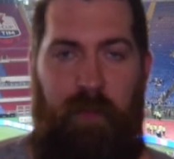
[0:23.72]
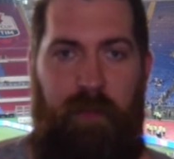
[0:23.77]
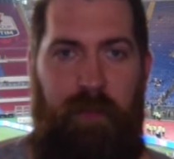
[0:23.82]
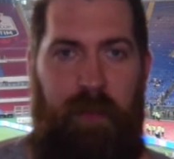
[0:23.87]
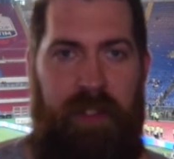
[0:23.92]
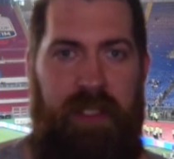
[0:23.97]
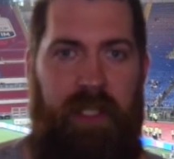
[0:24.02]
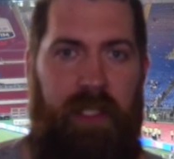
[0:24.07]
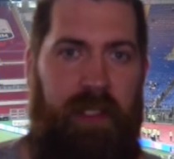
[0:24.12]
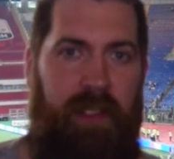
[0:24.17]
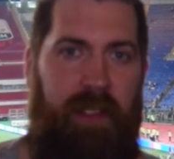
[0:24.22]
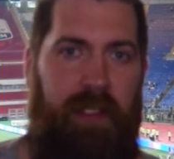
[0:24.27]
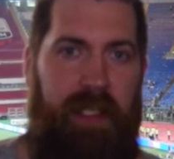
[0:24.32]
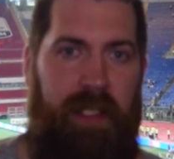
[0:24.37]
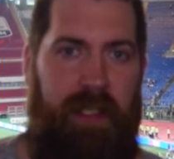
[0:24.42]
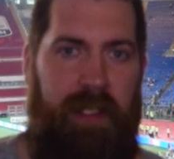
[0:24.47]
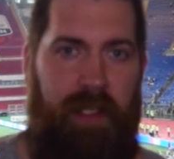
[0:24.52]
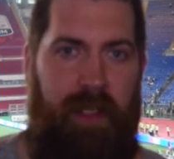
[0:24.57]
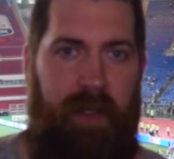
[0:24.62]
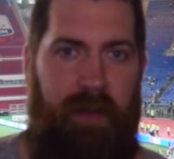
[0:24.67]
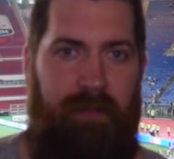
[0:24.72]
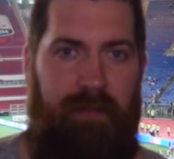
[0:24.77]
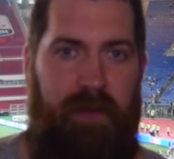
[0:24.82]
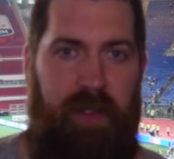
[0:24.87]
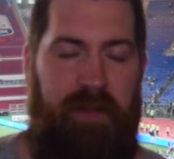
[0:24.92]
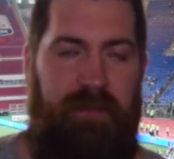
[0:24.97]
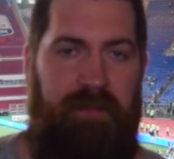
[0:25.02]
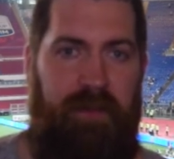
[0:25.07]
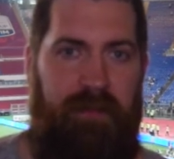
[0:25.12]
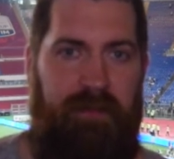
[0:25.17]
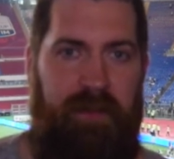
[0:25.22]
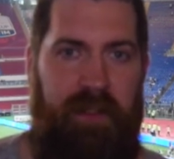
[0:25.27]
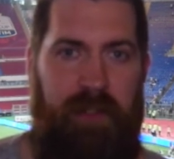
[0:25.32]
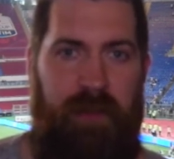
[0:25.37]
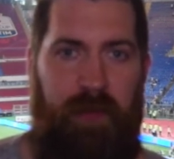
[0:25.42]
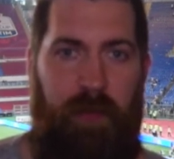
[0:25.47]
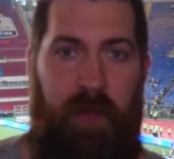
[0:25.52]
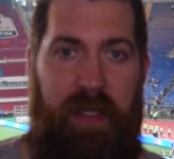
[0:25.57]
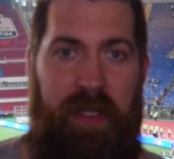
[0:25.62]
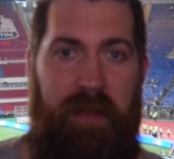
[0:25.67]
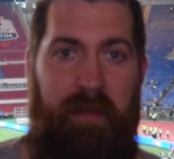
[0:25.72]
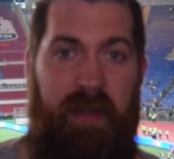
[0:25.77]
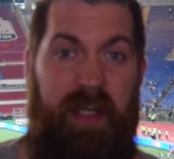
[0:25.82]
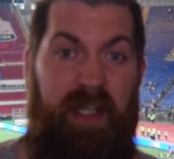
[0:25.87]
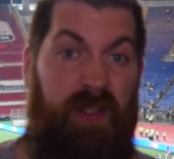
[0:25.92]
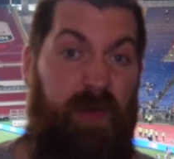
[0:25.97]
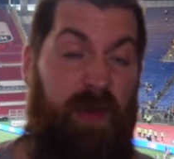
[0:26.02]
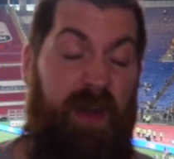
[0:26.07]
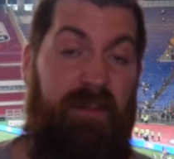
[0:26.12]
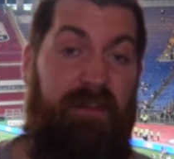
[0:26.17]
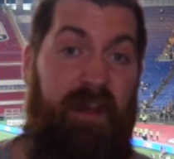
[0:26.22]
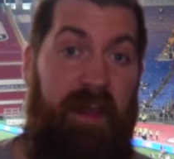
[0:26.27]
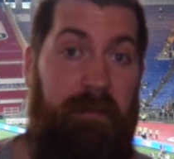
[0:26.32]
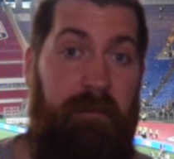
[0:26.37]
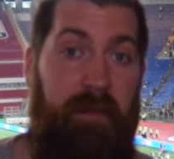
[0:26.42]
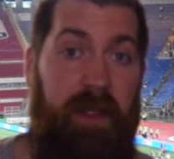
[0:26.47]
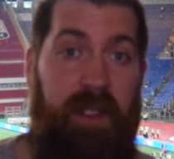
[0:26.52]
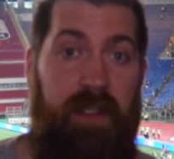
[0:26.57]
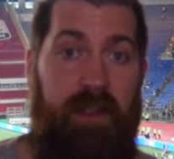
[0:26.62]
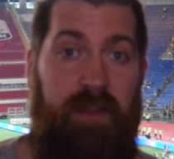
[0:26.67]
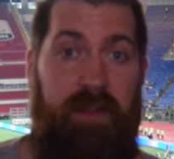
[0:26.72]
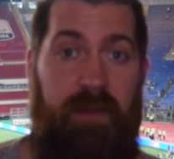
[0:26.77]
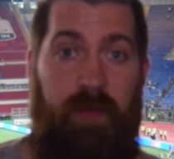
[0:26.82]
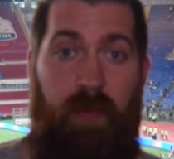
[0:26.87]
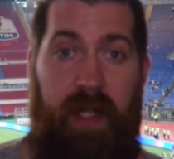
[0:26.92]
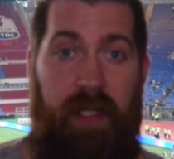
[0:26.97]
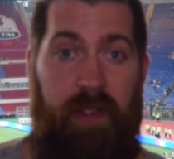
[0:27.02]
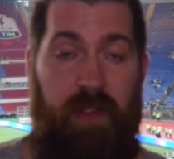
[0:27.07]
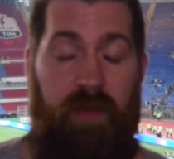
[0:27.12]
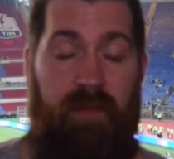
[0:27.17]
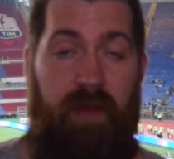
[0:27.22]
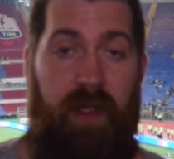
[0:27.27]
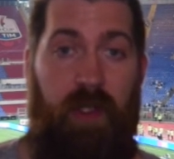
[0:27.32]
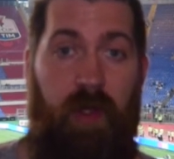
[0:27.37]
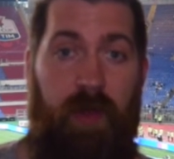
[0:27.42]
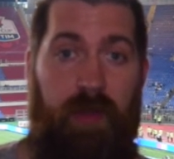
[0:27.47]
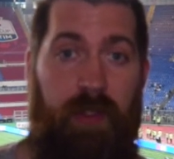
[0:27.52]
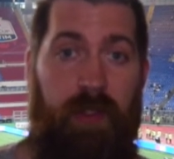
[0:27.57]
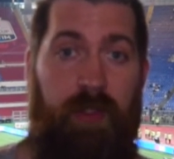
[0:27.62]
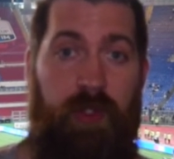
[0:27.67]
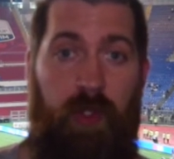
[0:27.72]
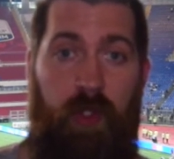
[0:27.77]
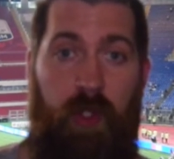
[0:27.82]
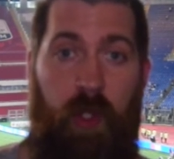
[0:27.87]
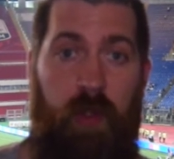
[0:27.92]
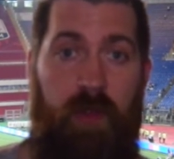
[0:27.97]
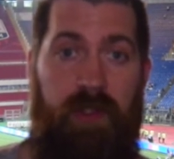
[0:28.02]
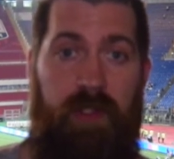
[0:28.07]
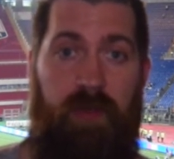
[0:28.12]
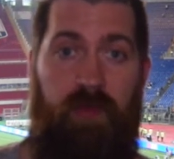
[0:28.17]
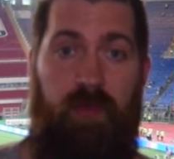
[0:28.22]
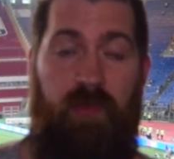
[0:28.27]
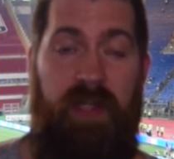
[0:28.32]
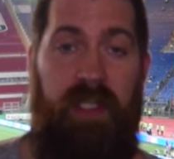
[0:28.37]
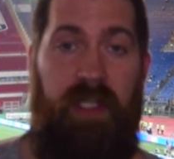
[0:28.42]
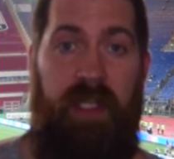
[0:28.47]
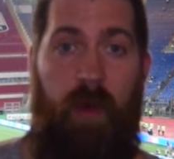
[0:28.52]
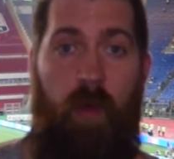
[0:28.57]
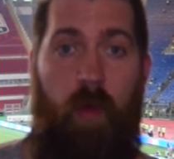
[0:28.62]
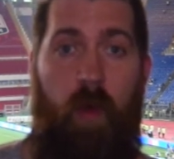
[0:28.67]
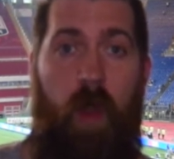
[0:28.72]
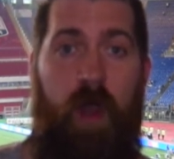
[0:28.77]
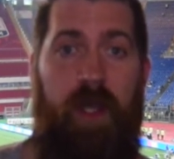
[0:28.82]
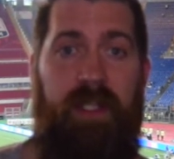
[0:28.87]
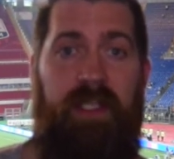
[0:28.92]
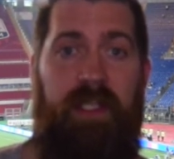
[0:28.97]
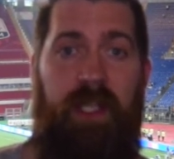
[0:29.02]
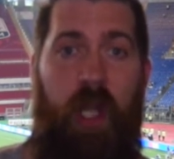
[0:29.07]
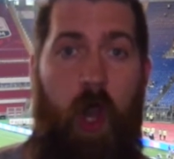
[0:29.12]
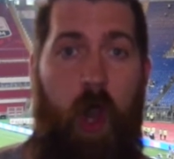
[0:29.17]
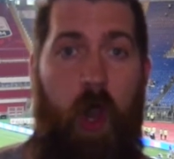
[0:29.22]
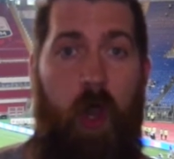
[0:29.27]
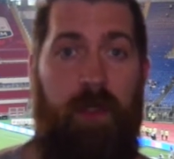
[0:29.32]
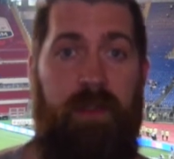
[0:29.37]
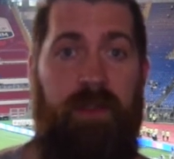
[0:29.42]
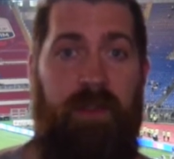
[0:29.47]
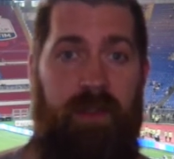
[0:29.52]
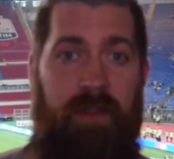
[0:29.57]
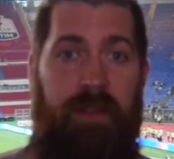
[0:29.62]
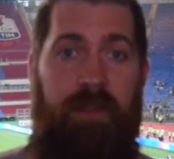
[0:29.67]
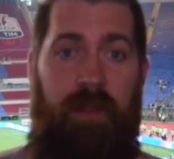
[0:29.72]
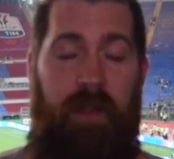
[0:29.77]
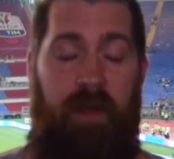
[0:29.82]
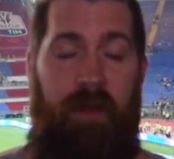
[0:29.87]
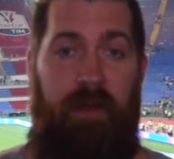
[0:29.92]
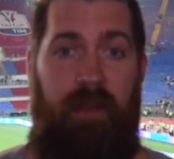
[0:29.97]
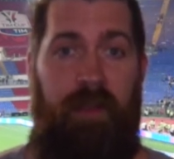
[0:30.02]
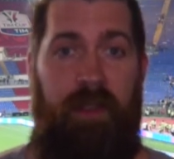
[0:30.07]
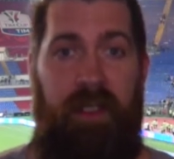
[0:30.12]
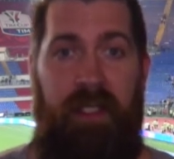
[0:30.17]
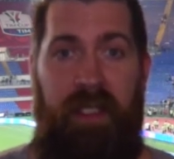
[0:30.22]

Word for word: particularly kind of the first fifteen, twenty minutes, twenty-five minutes when Juve got their two goals, it really was an onslaught.